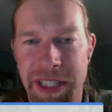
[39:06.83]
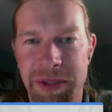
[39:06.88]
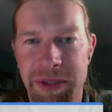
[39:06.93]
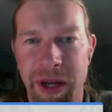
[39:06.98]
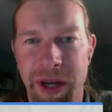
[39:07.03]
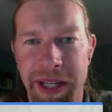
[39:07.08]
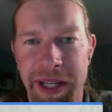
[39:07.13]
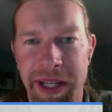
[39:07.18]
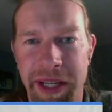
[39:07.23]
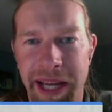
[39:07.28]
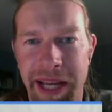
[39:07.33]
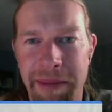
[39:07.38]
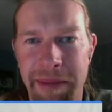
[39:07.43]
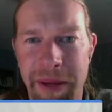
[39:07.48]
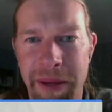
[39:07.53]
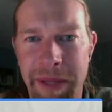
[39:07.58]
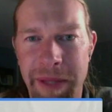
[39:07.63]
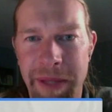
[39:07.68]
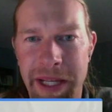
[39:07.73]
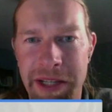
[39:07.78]
yeah, I'm
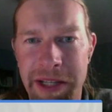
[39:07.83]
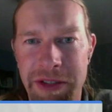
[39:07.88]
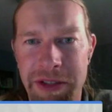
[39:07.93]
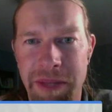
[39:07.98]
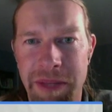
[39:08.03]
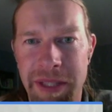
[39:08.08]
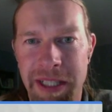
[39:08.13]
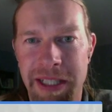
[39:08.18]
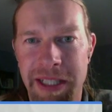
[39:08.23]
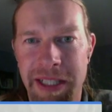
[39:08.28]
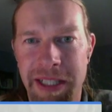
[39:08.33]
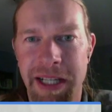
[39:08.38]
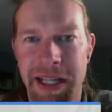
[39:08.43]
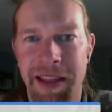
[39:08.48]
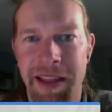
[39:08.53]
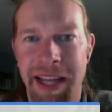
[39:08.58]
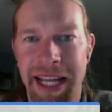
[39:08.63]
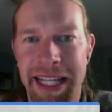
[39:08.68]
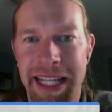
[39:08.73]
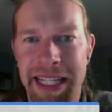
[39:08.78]
going to do something
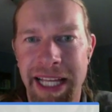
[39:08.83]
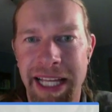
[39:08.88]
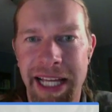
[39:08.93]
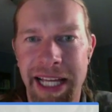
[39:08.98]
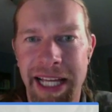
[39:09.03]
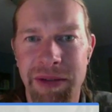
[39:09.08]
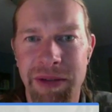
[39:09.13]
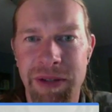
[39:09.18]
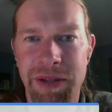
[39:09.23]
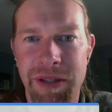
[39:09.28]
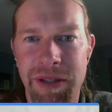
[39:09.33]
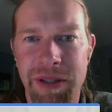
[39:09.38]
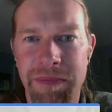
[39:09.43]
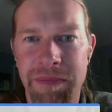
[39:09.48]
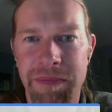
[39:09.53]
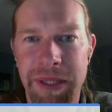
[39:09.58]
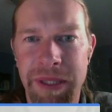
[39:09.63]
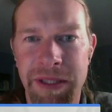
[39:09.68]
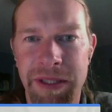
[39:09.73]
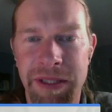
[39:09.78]
like that, or
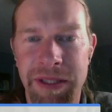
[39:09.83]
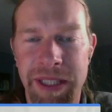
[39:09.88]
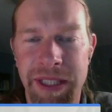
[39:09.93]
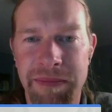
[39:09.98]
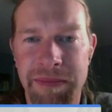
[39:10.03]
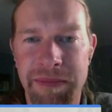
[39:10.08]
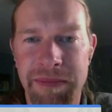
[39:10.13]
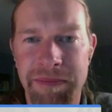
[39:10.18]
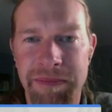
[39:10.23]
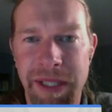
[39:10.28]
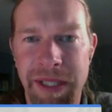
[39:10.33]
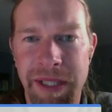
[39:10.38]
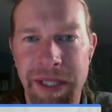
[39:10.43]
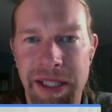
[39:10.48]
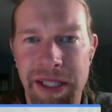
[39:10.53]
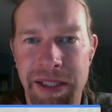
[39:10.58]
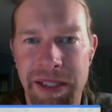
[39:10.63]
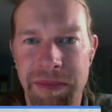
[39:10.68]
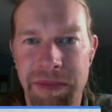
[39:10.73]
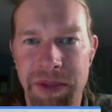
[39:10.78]
build
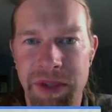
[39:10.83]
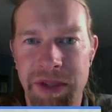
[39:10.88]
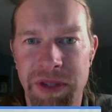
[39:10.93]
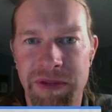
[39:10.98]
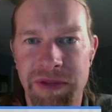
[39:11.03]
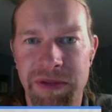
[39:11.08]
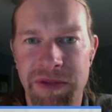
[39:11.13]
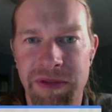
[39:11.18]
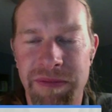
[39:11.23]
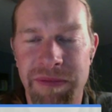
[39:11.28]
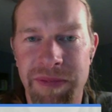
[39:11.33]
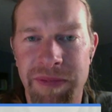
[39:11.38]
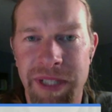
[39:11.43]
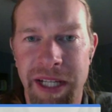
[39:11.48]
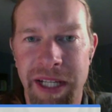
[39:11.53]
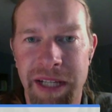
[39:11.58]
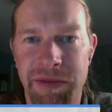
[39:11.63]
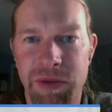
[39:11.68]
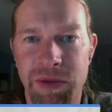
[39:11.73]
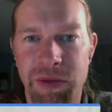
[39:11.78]
some sort of
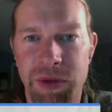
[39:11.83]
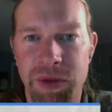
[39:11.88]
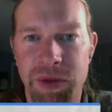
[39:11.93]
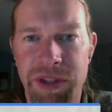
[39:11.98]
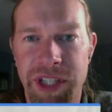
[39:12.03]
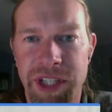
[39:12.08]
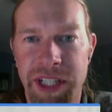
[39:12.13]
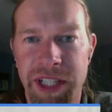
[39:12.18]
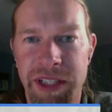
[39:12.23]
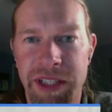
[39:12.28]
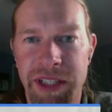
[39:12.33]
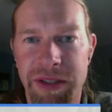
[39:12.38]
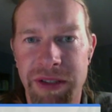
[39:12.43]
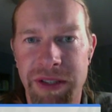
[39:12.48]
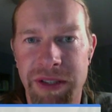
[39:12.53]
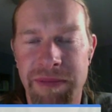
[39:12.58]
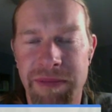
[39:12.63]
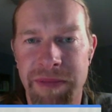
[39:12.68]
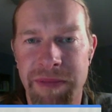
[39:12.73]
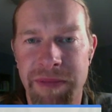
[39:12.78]
kind of root cellar,
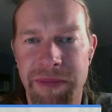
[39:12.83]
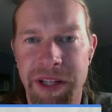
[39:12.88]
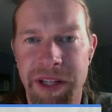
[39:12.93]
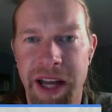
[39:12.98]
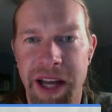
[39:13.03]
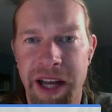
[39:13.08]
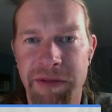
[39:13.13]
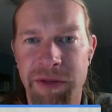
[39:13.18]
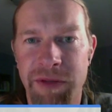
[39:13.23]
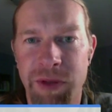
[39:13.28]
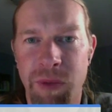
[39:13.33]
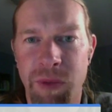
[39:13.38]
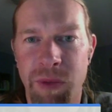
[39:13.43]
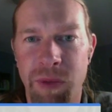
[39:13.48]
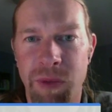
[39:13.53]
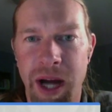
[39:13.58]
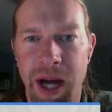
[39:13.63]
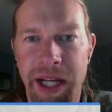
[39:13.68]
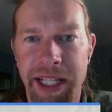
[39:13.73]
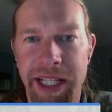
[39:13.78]
not a full
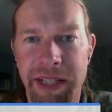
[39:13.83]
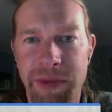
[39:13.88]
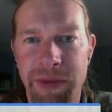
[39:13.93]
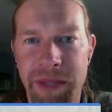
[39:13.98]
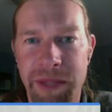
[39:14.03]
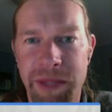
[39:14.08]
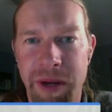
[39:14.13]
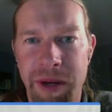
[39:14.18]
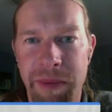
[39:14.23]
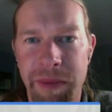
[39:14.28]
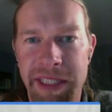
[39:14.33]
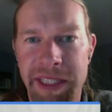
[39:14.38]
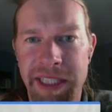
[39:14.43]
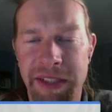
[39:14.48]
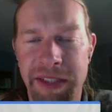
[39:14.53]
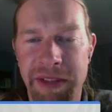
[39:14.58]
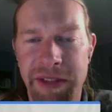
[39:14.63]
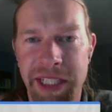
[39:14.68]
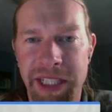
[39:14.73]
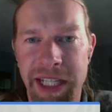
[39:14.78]
walk-in one probably, because I
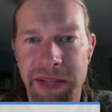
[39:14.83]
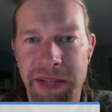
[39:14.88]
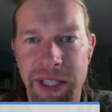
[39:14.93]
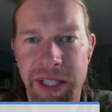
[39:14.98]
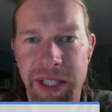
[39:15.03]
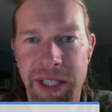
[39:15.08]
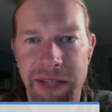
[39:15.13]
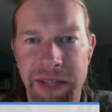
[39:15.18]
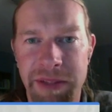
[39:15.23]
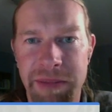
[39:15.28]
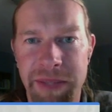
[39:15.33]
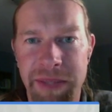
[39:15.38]
don't think I really have space